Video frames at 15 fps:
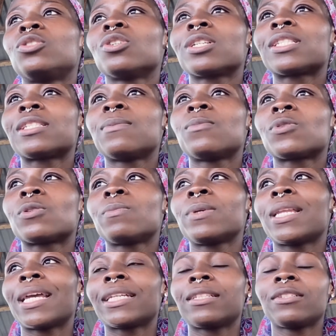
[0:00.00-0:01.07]
just seems to be
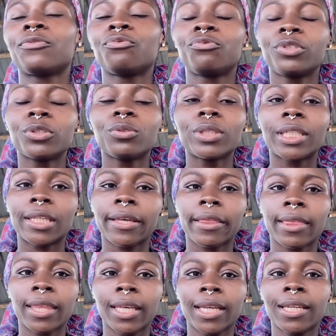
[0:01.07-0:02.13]
like the real key
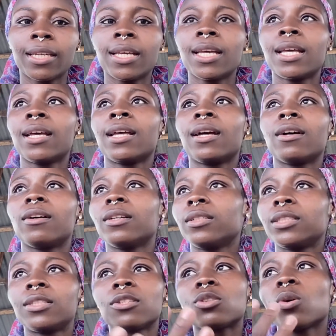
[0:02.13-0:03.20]
thing
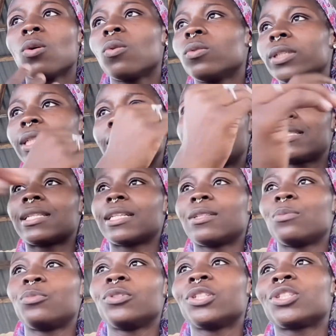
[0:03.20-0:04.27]
in this whole Eid
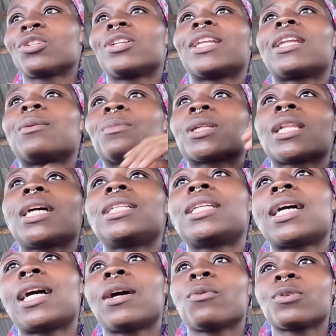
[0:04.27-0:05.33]
celebration and I'm glad
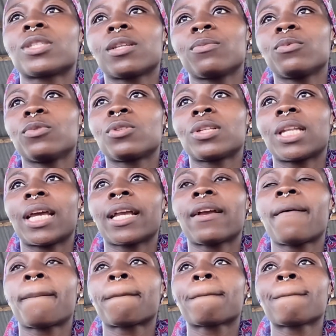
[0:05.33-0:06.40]
that I was able to like
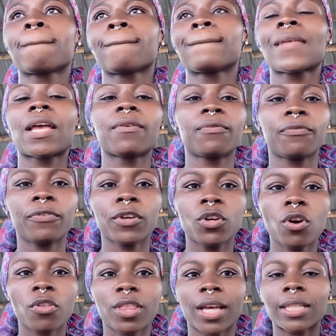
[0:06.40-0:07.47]

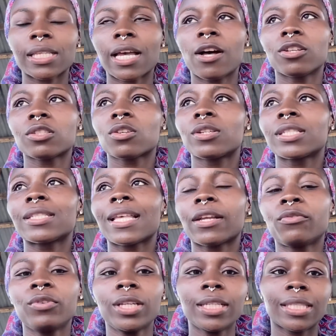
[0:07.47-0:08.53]
figure that out because it's
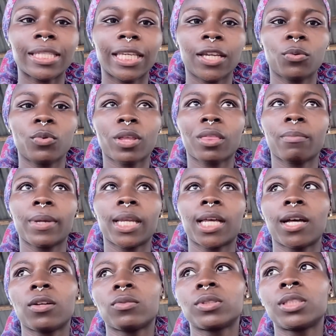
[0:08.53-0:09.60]
like really sticking with me
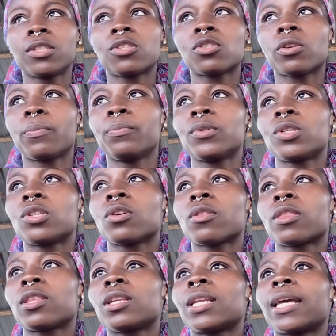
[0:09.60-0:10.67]
now this
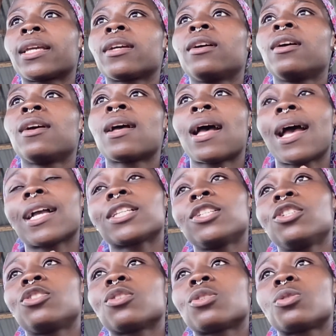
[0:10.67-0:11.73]
submission thing like
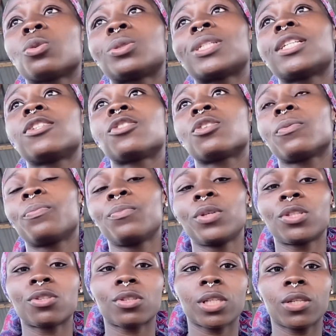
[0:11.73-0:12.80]
actually just totally
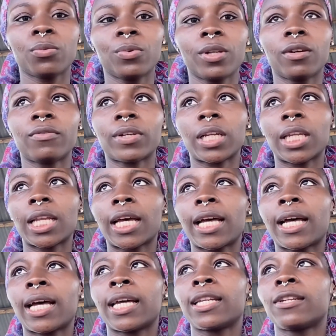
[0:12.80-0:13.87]
submits to the will of
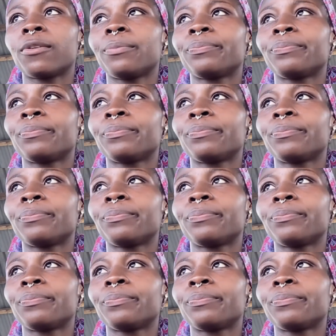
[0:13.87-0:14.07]
allah and